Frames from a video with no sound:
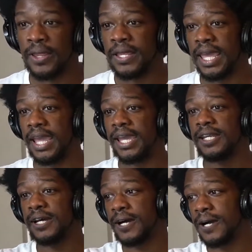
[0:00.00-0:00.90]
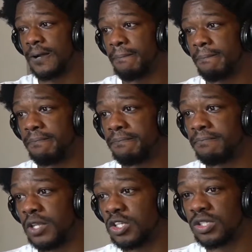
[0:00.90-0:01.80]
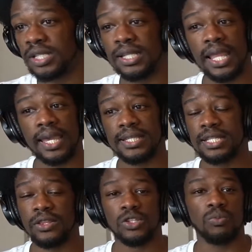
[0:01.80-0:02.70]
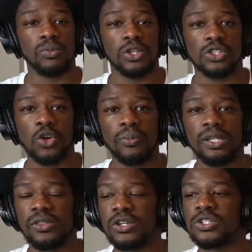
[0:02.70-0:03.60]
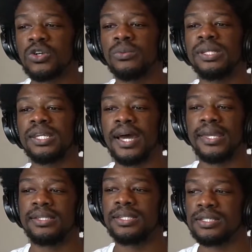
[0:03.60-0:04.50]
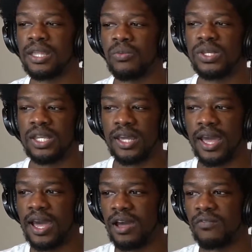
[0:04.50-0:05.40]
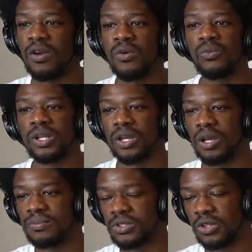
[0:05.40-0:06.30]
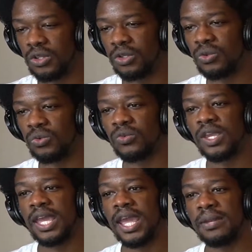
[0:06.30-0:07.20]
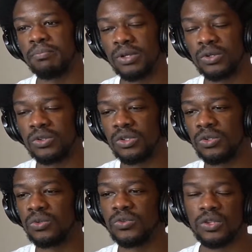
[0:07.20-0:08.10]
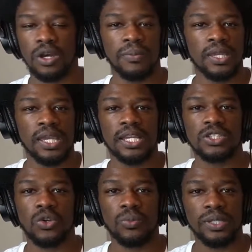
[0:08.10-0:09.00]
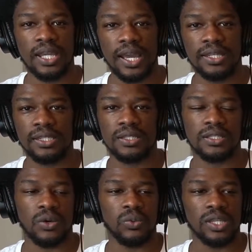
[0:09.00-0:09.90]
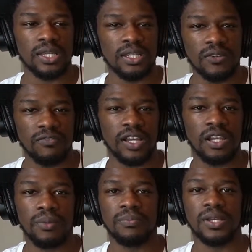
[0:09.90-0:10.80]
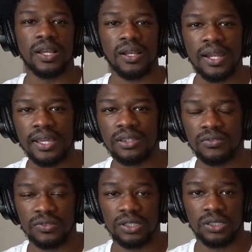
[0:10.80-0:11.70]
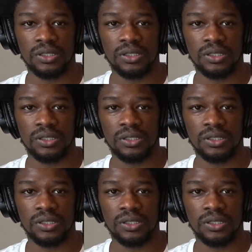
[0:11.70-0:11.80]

And there's, like I said, there's so many ideas that we can have when it comes to the youth and building the youth up, and so many ideas that we can develop collectively